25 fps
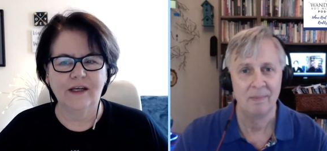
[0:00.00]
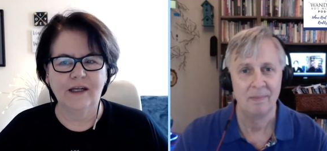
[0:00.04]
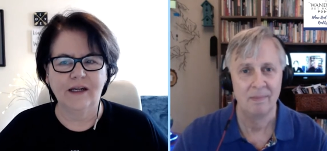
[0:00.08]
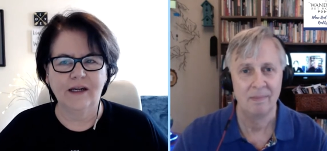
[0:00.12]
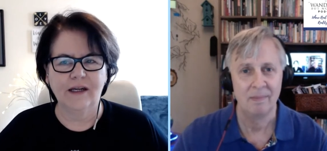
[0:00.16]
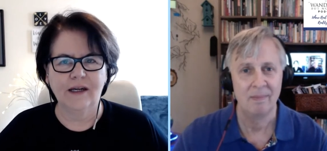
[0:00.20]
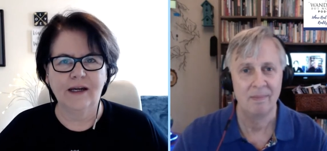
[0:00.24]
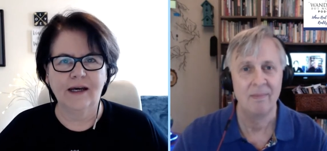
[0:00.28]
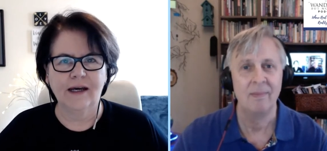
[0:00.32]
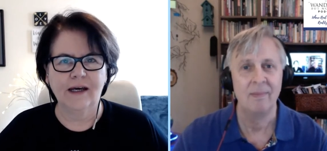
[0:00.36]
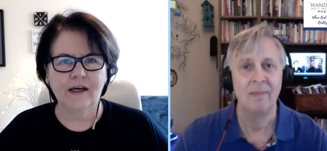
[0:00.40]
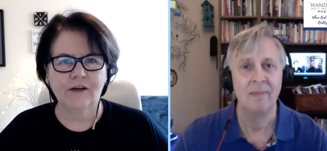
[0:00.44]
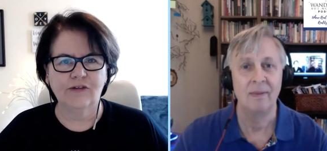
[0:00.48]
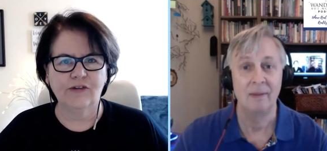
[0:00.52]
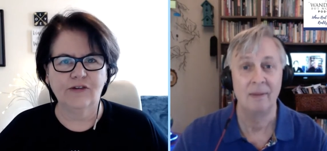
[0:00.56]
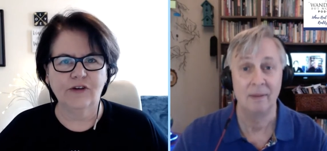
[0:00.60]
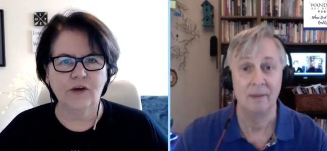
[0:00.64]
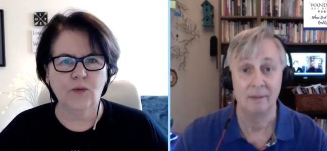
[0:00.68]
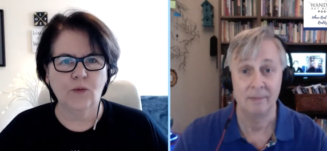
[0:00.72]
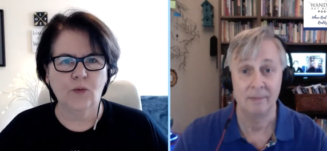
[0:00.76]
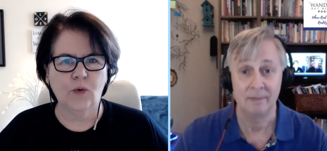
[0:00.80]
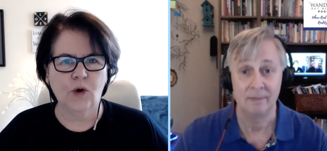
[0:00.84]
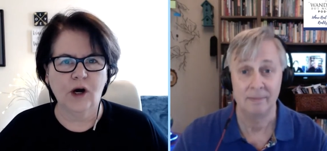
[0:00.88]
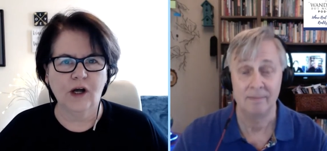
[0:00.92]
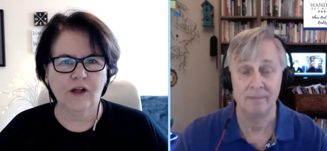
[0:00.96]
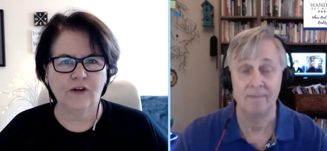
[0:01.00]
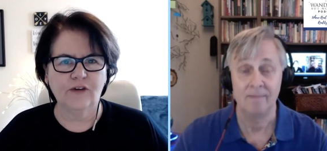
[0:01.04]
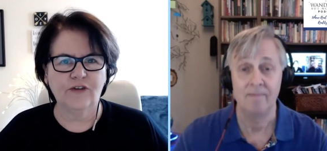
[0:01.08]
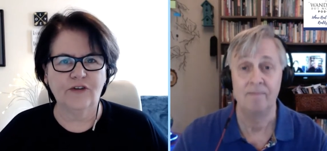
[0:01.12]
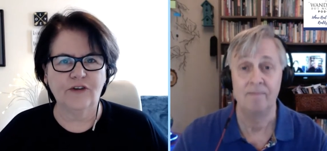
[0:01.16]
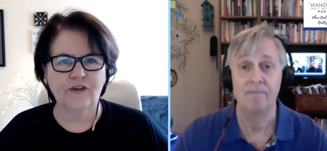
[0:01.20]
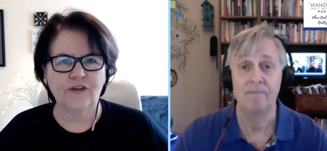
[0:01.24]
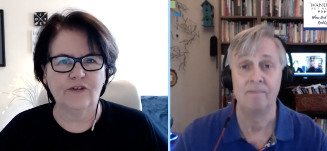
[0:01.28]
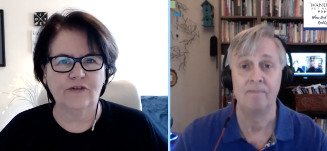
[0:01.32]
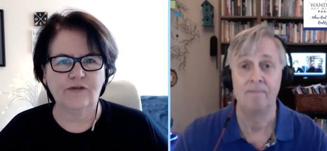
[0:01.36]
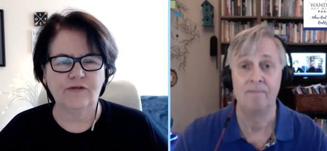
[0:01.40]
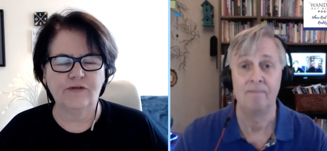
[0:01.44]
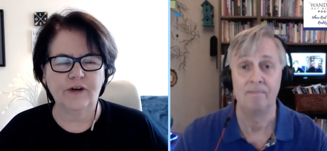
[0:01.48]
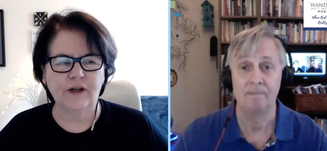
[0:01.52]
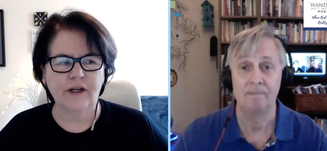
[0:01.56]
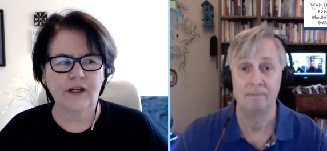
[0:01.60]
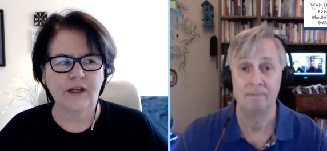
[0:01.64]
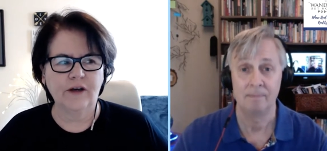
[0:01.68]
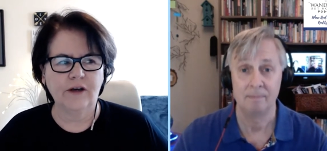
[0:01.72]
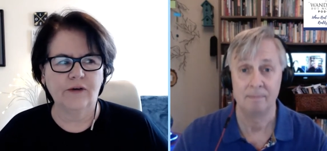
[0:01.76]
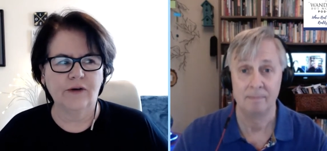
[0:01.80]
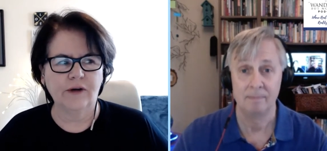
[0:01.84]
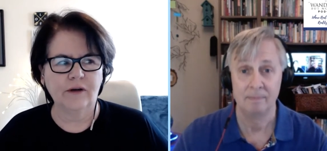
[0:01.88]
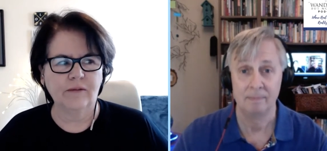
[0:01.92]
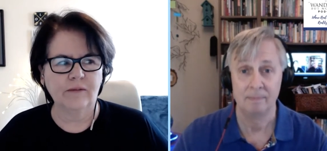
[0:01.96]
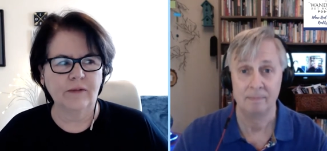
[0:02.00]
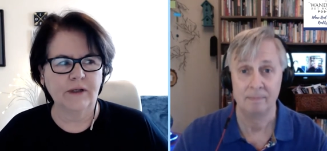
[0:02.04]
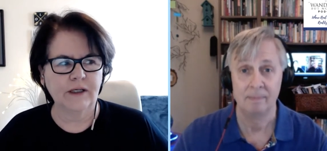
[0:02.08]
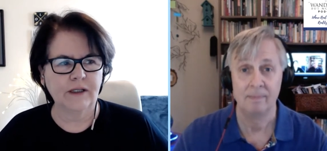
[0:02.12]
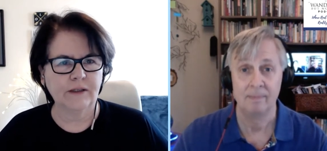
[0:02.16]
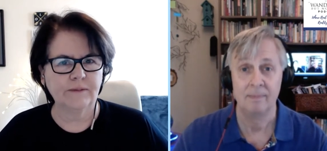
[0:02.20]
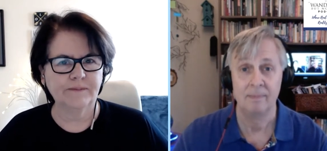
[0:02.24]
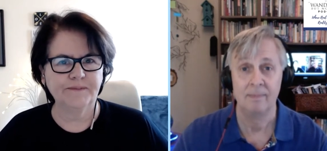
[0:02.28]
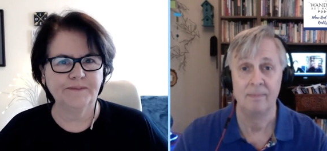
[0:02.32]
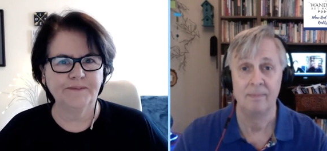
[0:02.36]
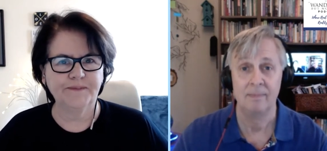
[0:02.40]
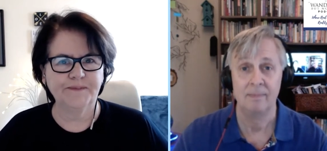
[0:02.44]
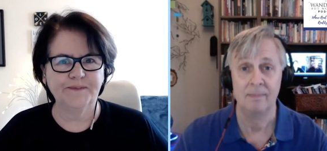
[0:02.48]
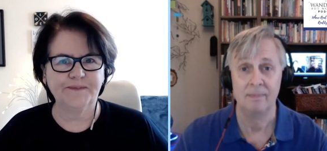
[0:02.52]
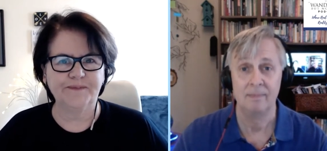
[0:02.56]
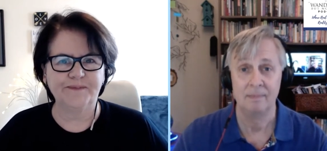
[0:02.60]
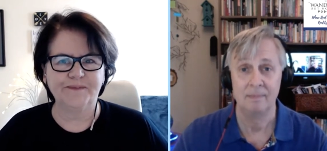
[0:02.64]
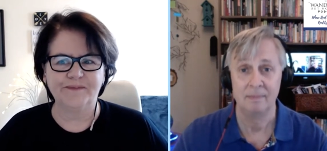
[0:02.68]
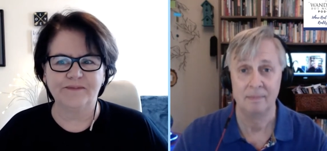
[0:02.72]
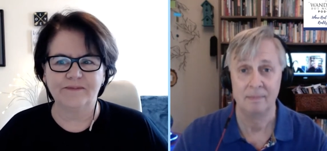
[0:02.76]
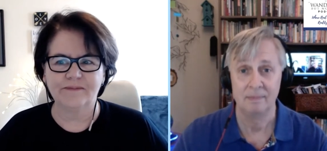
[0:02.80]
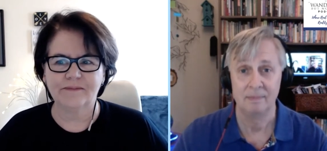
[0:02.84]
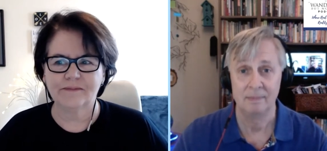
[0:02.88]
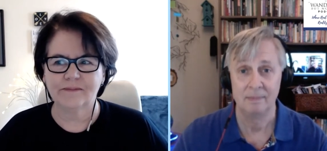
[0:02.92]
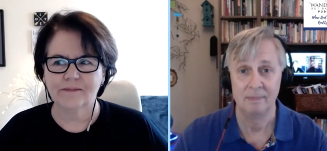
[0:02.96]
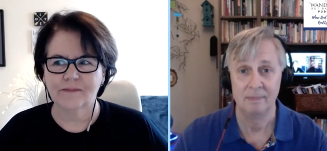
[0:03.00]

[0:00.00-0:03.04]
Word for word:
Speaker 1: and I actually watched this video, and I'm like, hmm,